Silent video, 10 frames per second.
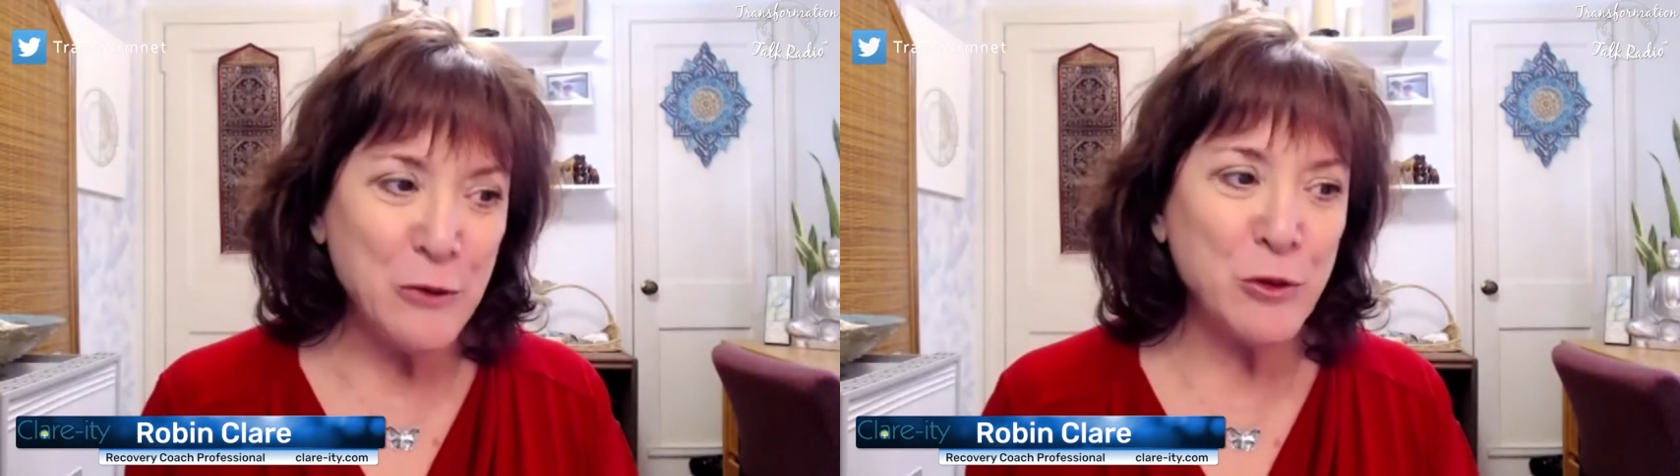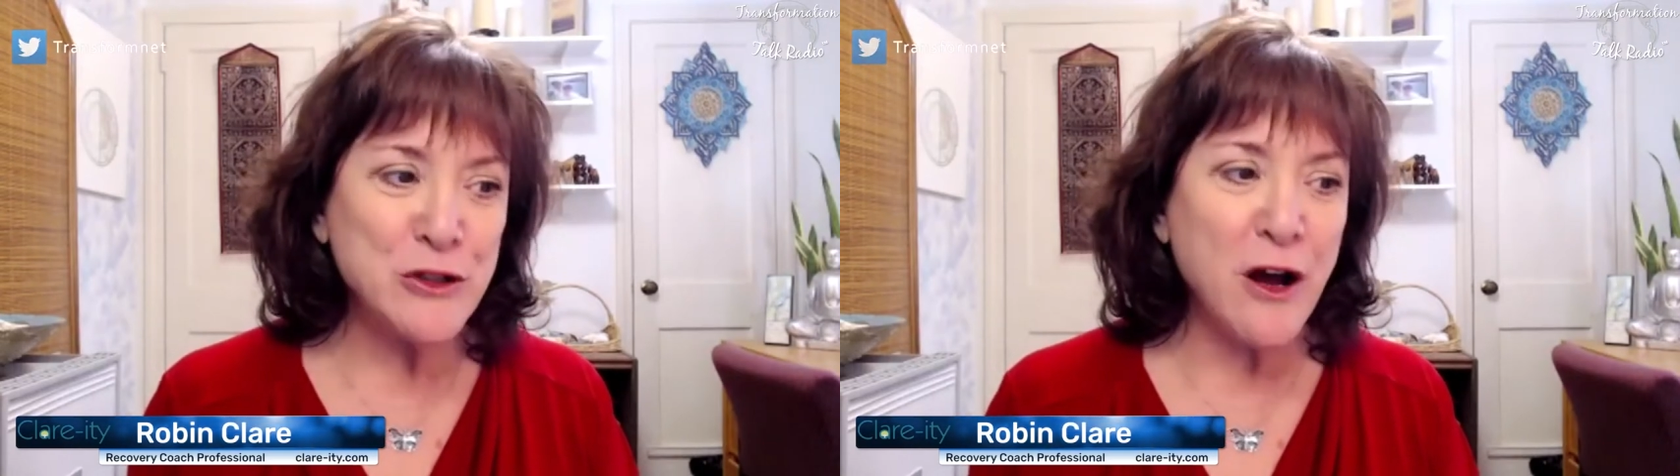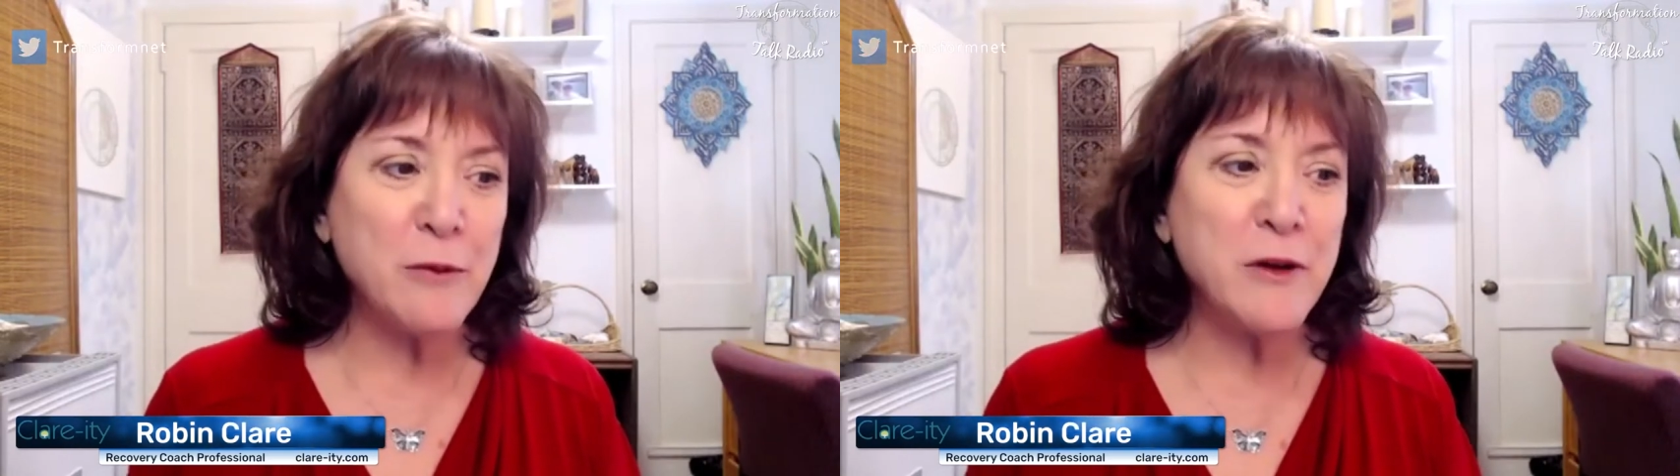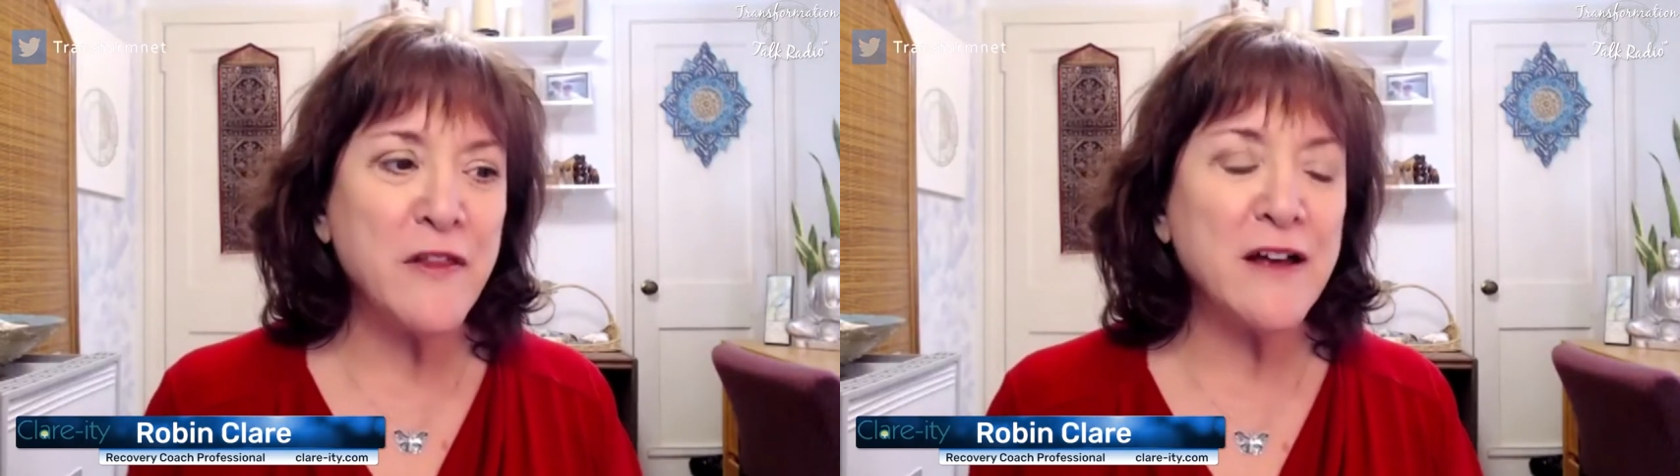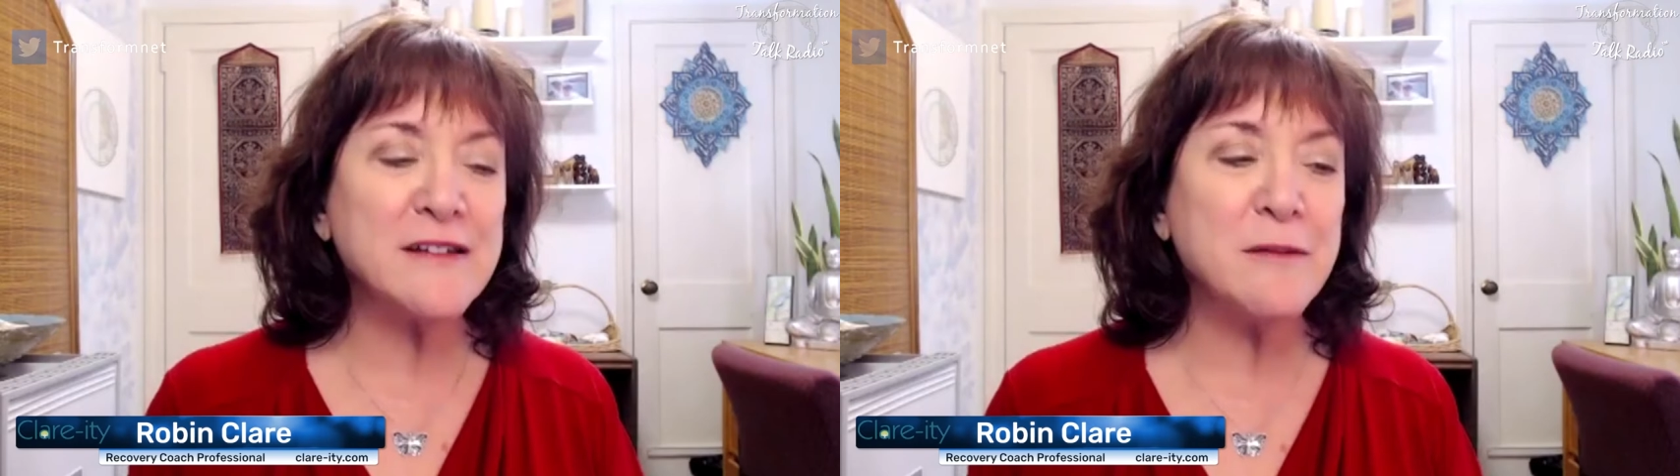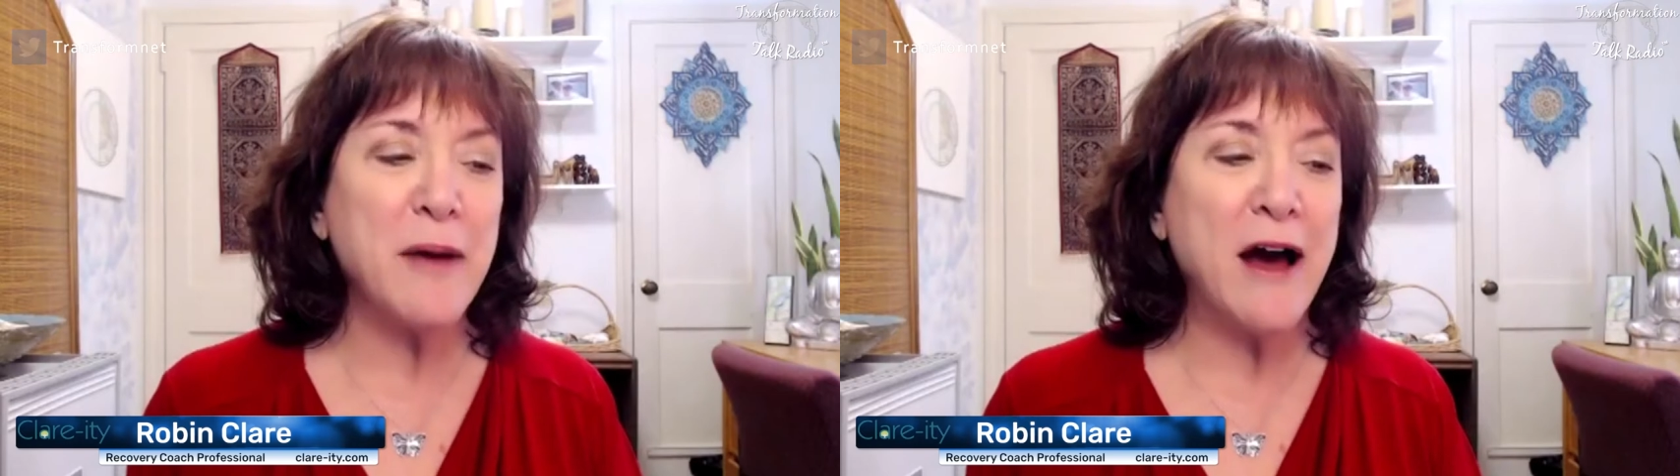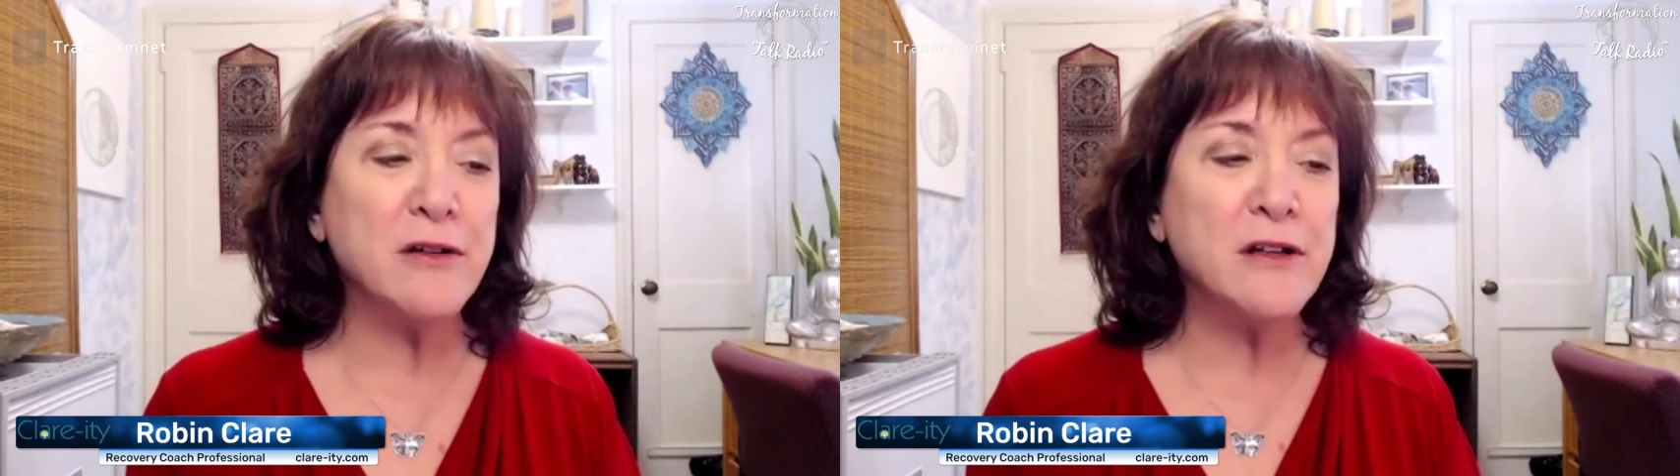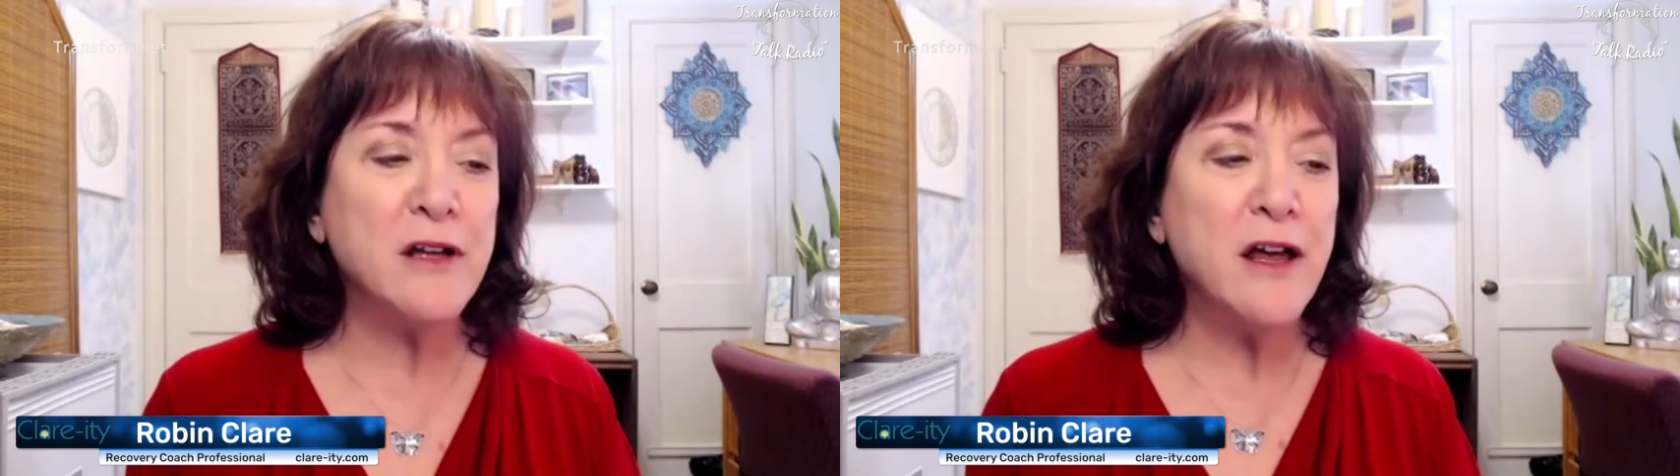will talk with us about